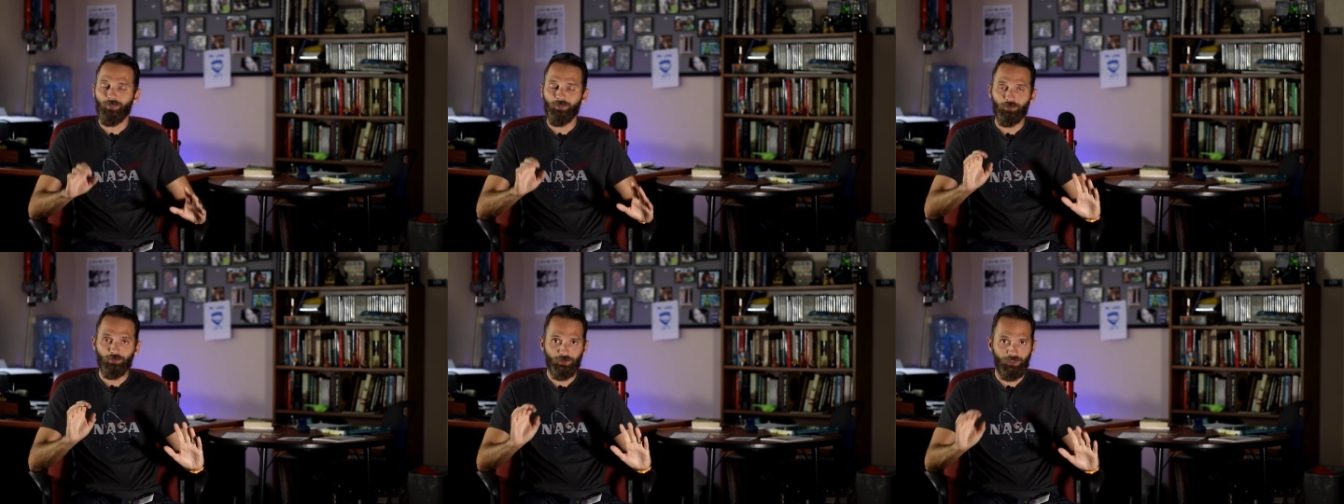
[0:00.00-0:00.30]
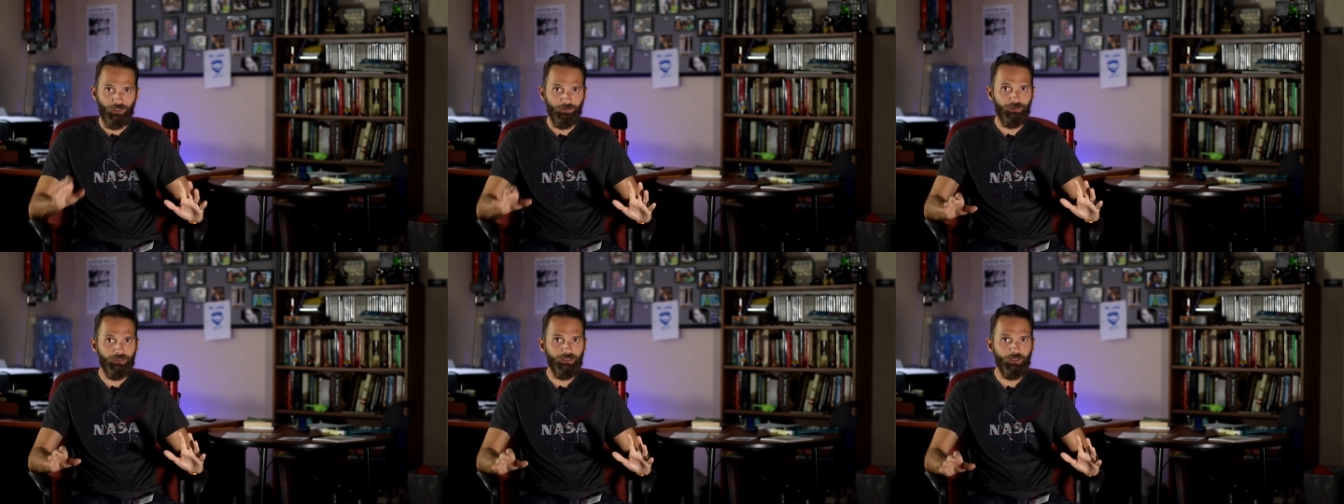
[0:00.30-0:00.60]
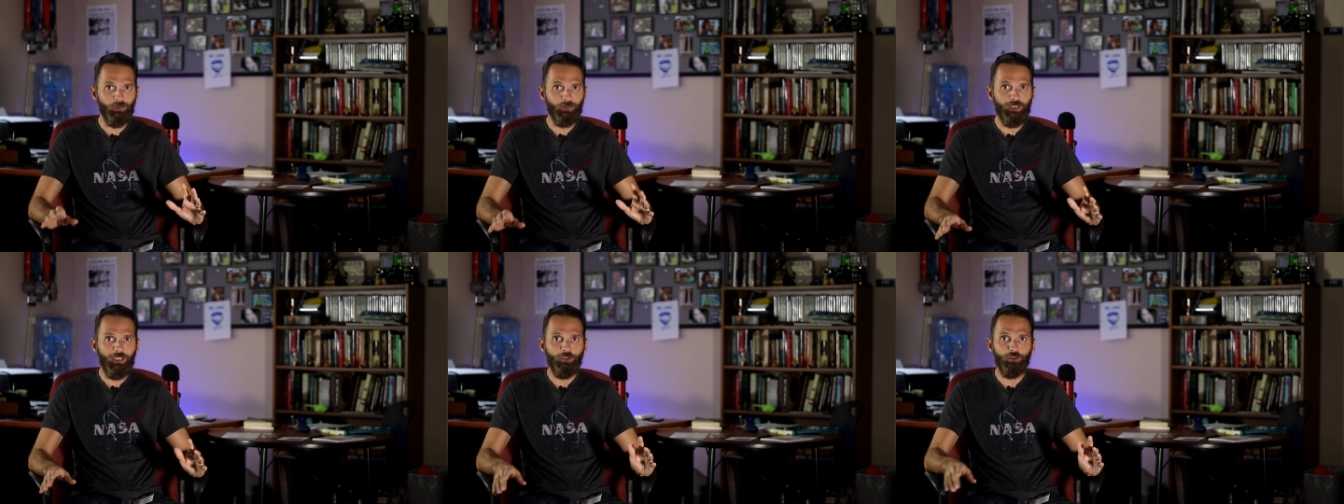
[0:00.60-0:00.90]
For every
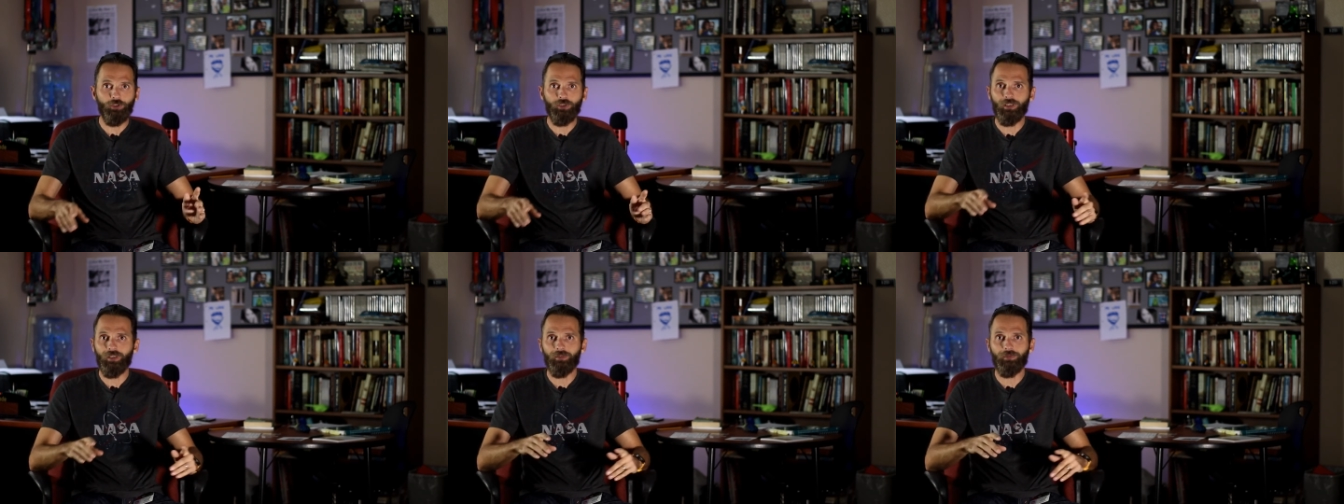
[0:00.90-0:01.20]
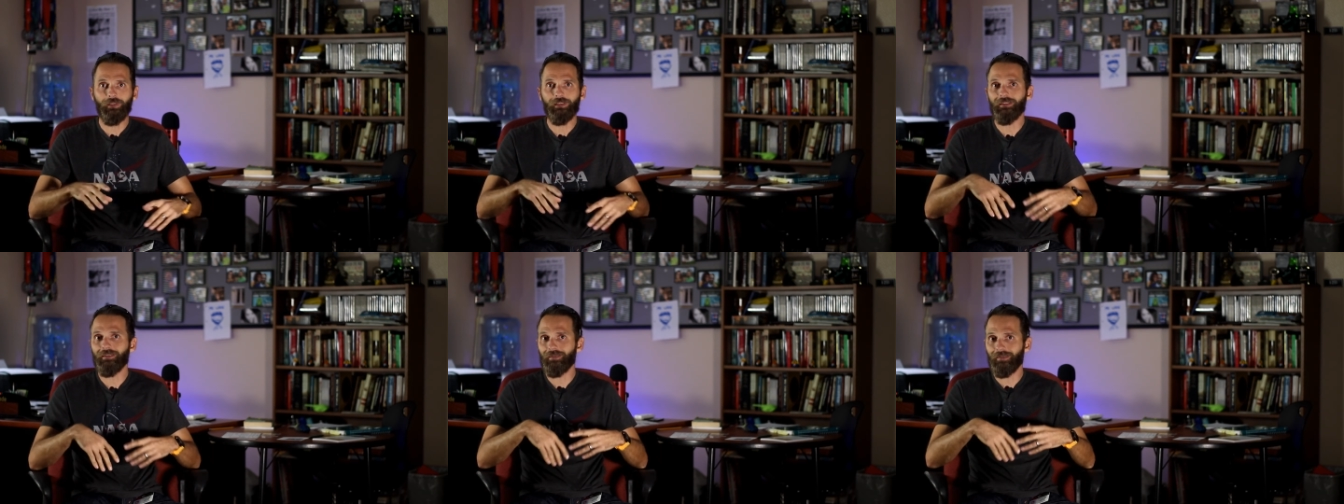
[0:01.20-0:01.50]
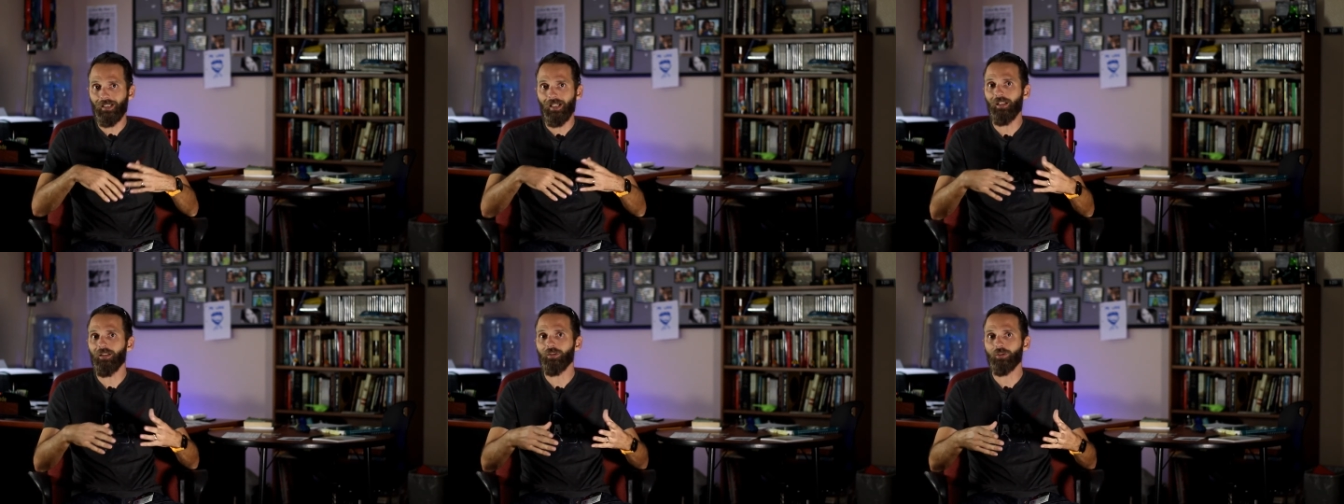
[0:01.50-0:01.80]
donation of a
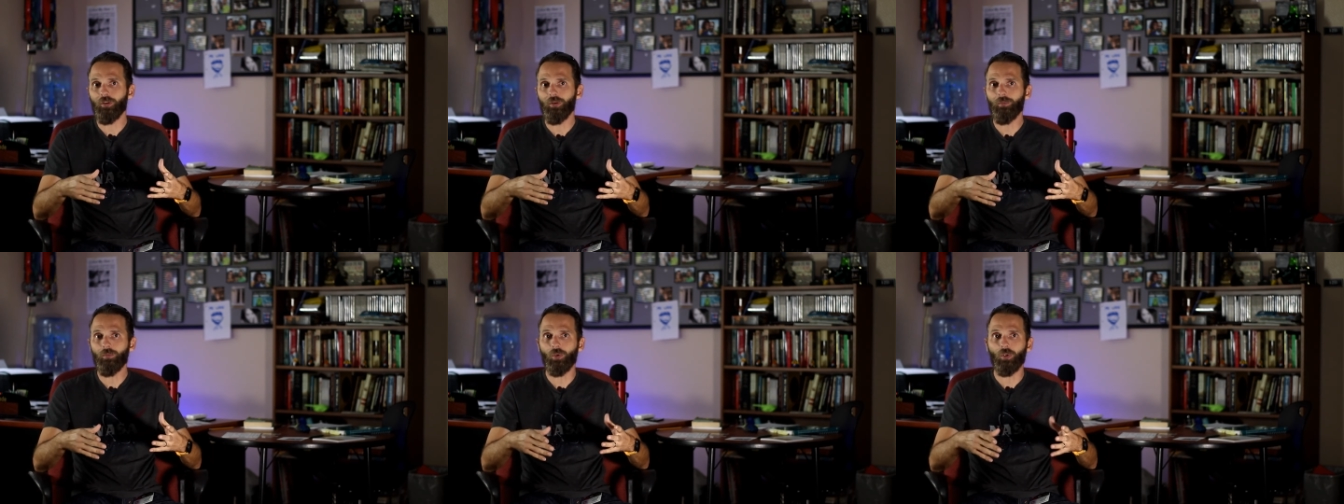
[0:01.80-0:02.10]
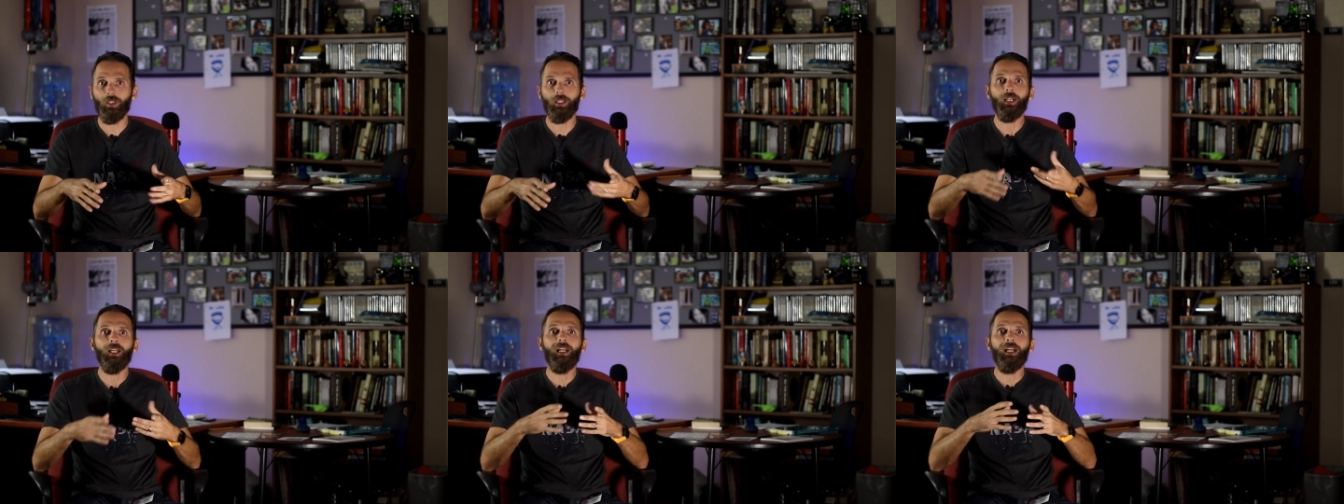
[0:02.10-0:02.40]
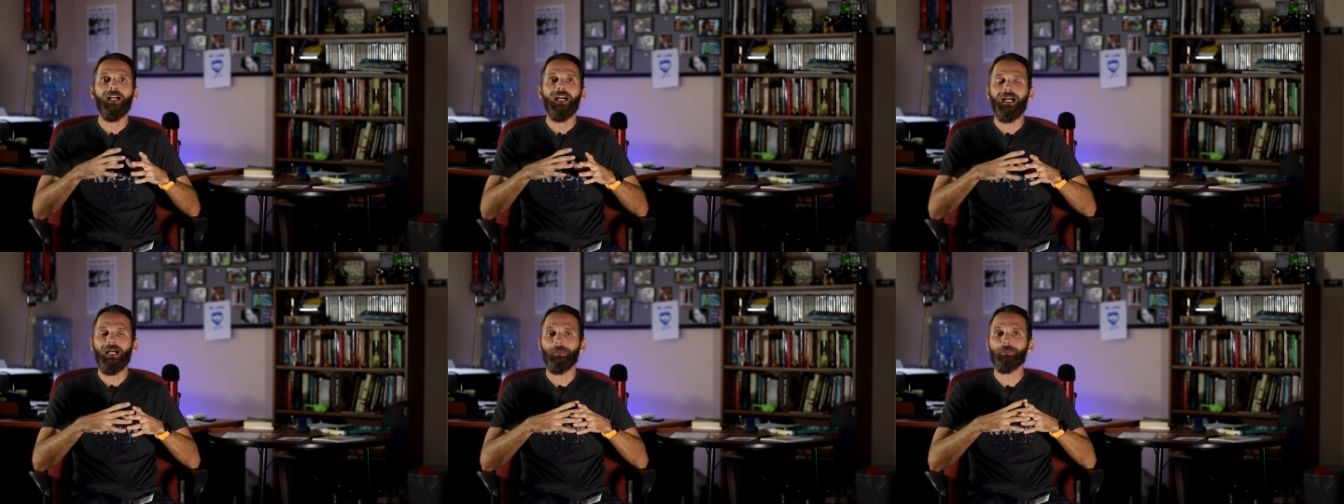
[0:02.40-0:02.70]
dollar or more,
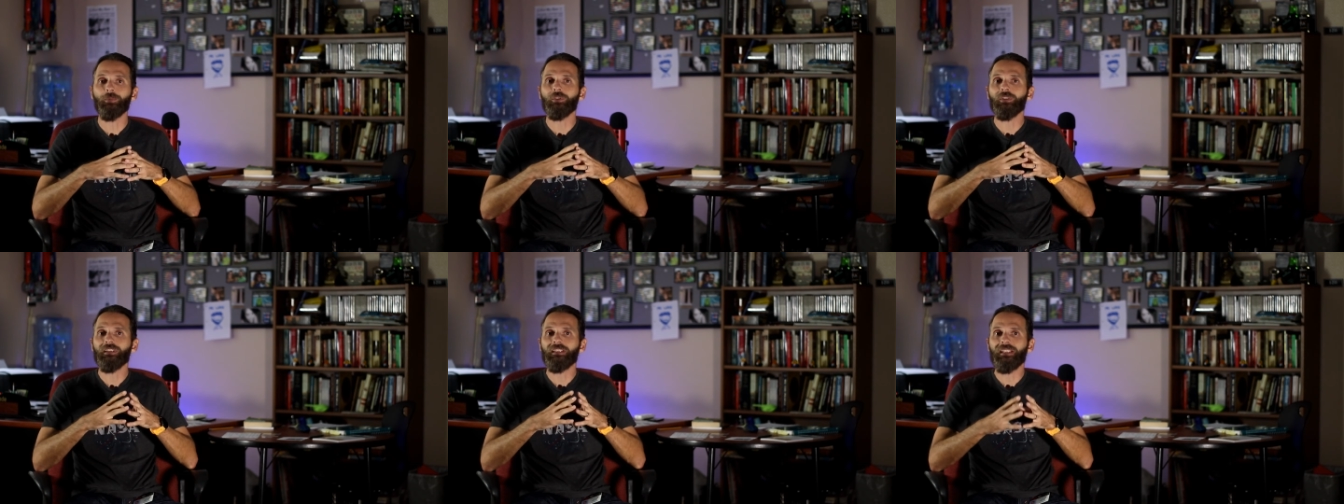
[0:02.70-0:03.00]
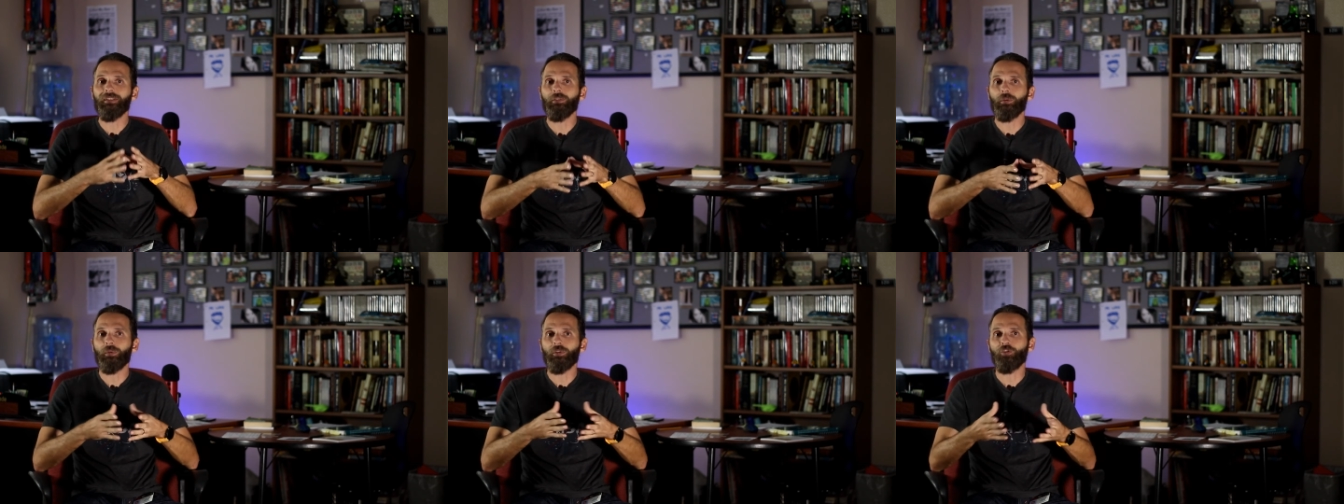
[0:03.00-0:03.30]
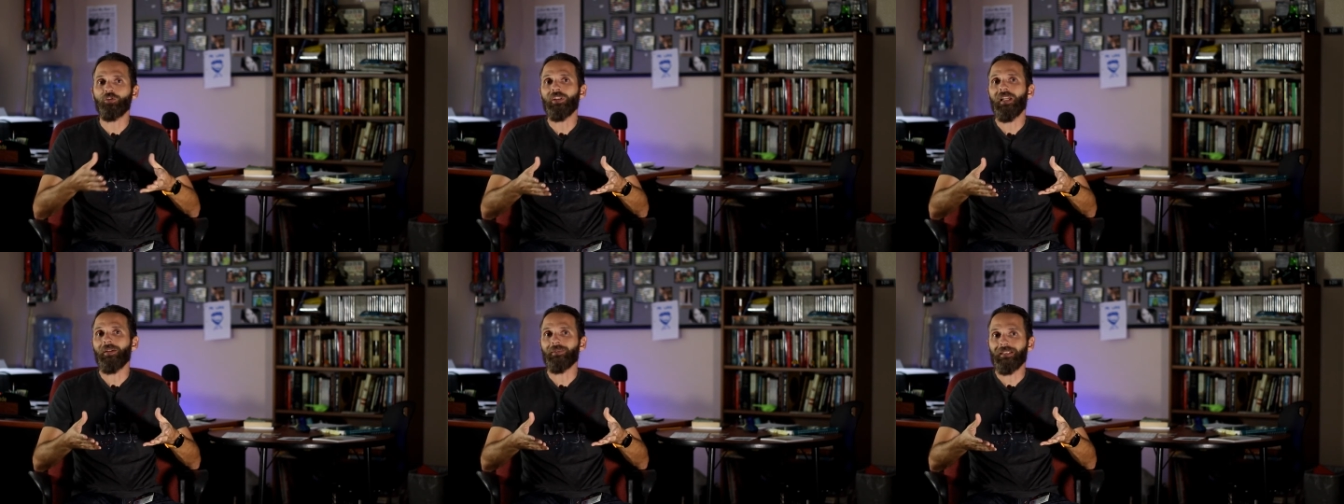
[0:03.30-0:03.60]
I'm going to give you a
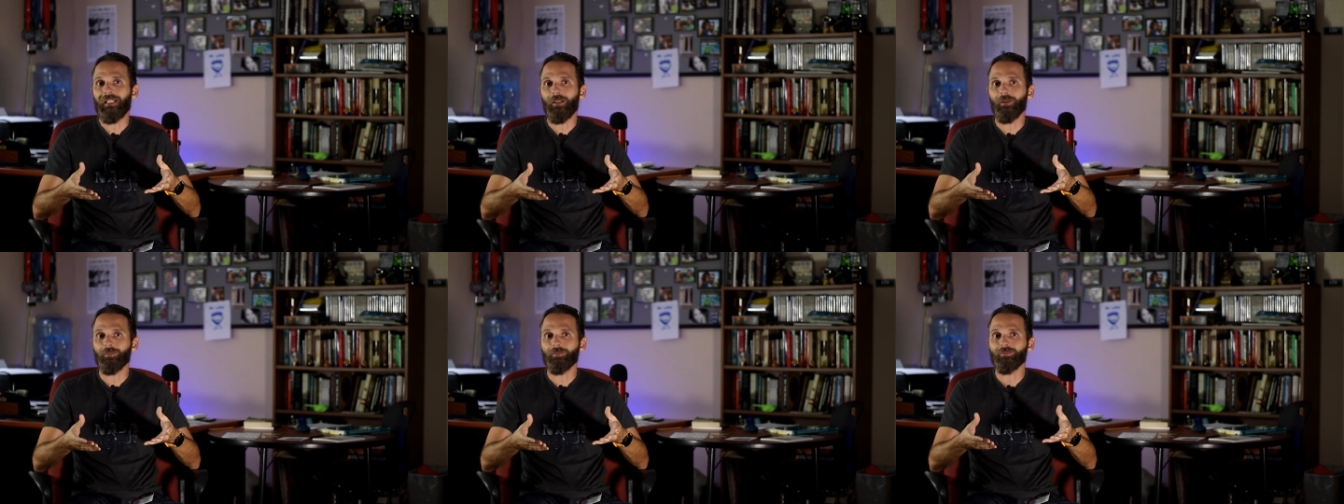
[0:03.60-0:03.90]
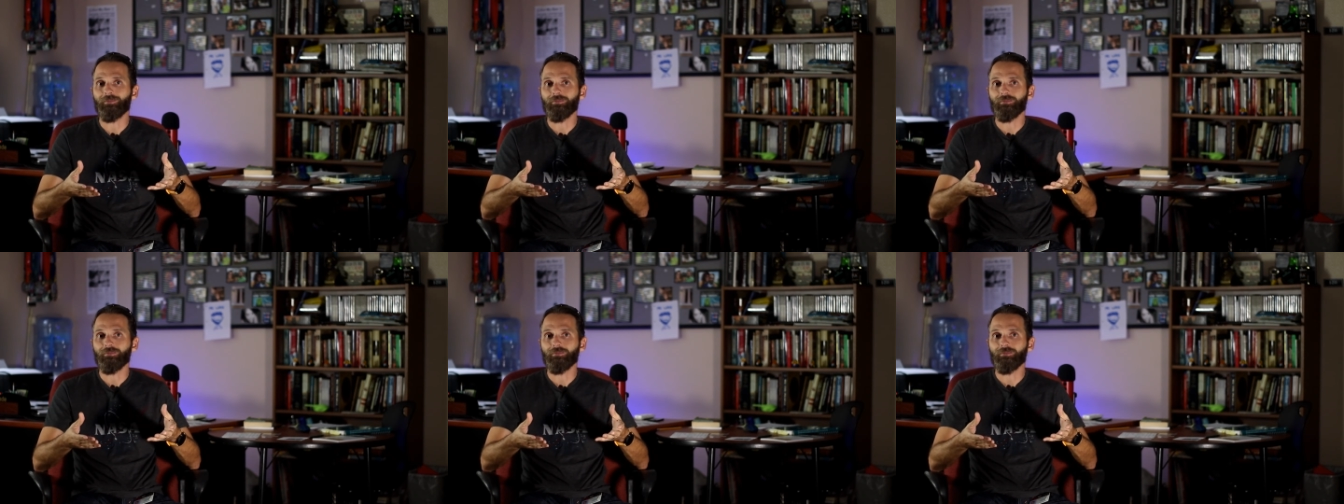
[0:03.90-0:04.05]
shout out.